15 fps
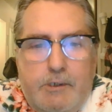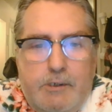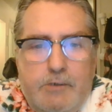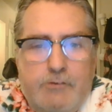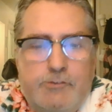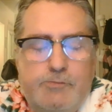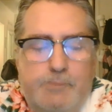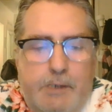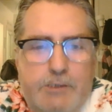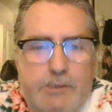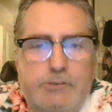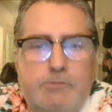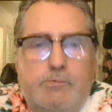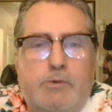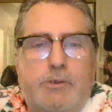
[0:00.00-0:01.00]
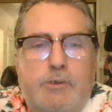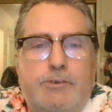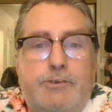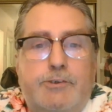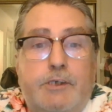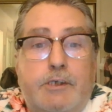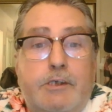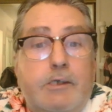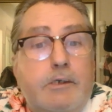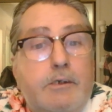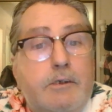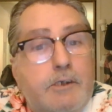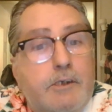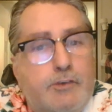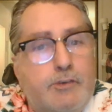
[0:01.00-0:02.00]
Space is one thing,
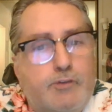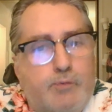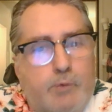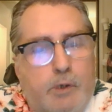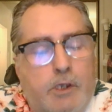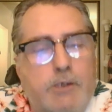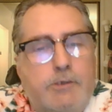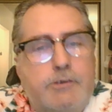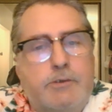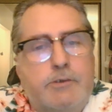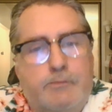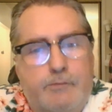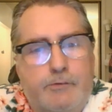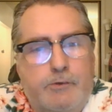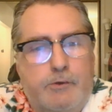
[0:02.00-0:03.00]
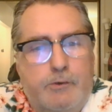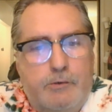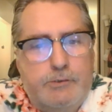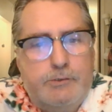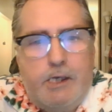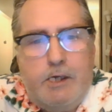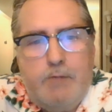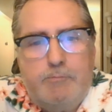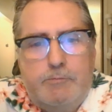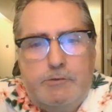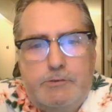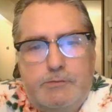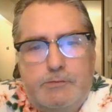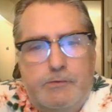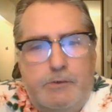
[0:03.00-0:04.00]
it's relative to Earth's
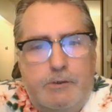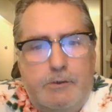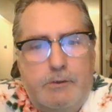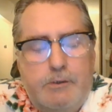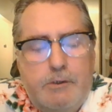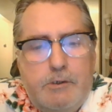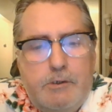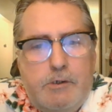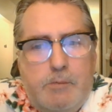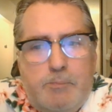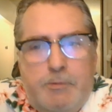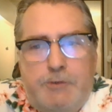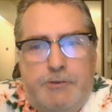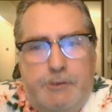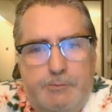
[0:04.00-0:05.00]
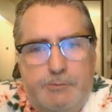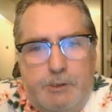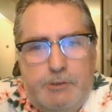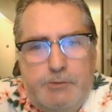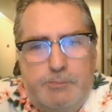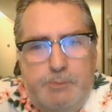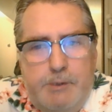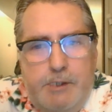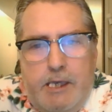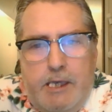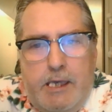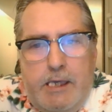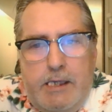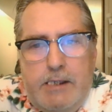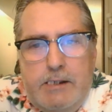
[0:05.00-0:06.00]
atmosphere. But there must
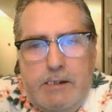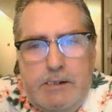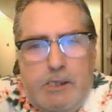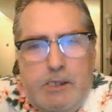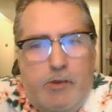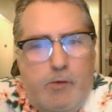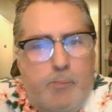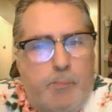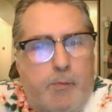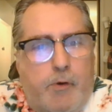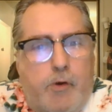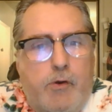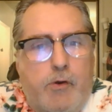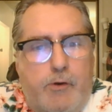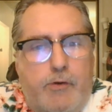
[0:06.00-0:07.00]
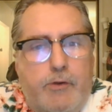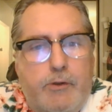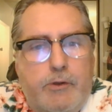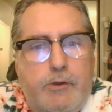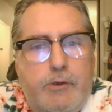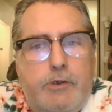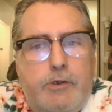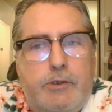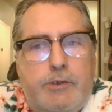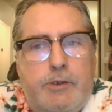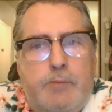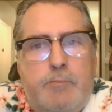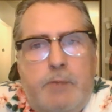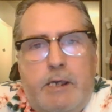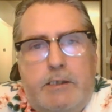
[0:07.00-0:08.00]
be another part
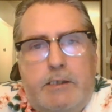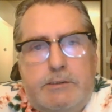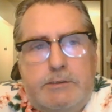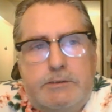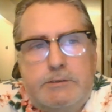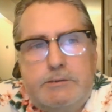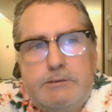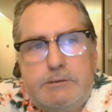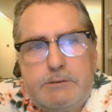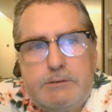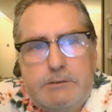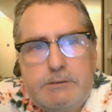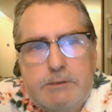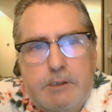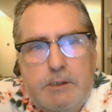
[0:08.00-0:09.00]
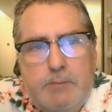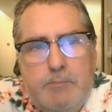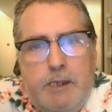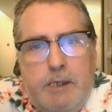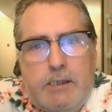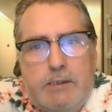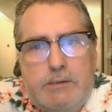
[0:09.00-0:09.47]
that makes it